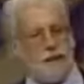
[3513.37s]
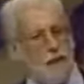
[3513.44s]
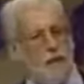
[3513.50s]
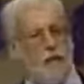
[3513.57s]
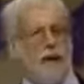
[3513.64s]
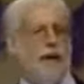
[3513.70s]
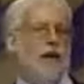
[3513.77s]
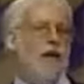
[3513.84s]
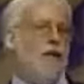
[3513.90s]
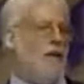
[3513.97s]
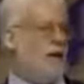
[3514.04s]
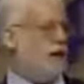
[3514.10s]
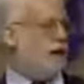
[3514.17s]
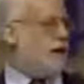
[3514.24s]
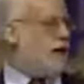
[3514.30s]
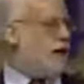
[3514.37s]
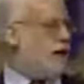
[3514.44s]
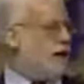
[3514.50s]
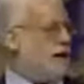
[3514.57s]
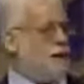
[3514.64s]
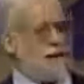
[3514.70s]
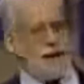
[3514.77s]
I've already alluded to
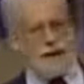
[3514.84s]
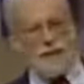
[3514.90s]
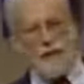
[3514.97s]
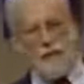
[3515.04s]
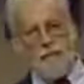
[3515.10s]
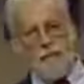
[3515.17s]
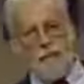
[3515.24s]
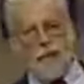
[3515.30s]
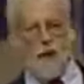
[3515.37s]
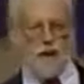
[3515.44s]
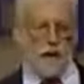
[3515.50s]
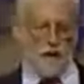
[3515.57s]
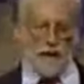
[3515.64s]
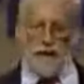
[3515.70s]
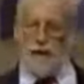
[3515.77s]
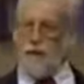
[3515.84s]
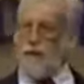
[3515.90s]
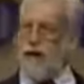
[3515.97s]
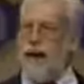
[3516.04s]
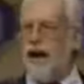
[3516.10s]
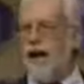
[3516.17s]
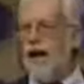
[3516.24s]
that, that, for example,
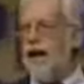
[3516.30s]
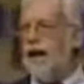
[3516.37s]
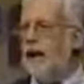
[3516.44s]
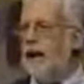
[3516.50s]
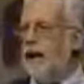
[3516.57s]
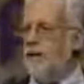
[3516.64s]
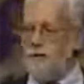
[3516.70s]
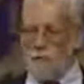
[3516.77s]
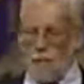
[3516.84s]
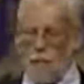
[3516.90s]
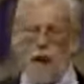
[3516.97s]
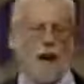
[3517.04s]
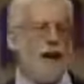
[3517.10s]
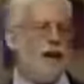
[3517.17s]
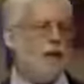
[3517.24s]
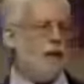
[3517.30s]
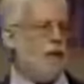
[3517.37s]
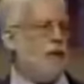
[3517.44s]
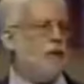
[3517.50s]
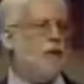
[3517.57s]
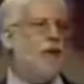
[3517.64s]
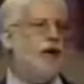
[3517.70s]
you can um, walk
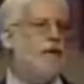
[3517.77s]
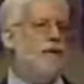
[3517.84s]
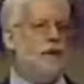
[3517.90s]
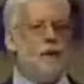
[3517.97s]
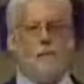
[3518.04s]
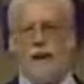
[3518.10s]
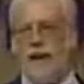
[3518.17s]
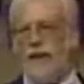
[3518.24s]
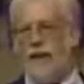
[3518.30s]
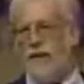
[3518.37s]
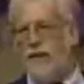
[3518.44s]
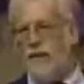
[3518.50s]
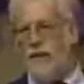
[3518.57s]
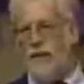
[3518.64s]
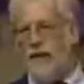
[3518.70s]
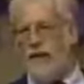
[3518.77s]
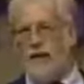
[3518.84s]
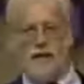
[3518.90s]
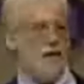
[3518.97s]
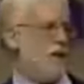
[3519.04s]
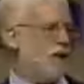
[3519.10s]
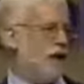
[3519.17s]
into a store, and if you're a Mason, you say
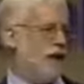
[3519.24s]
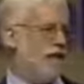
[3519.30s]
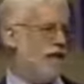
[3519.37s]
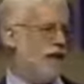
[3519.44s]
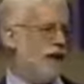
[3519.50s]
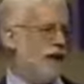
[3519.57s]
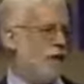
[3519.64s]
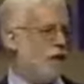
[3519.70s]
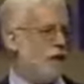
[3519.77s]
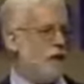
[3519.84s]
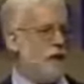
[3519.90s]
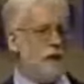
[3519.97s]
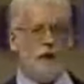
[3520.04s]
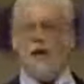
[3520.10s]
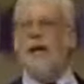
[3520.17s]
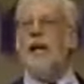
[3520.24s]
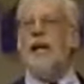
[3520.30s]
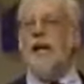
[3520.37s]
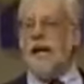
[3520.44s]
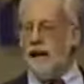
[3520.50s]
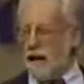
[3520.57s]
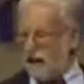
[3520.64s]
certain little funny words,
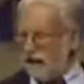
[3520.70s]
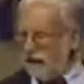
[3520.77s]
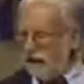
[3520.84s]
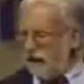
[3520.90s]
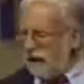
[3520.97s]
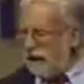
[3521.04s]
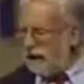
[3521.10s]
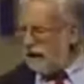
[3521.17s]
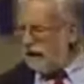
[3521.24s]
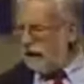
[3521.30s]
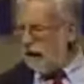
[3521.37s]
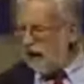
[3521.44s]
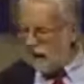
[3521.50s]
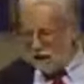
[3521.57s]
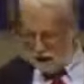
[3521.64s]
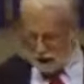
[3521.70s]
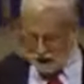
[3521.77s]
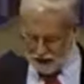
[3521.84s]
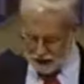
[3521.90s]
and they'll give you a discount.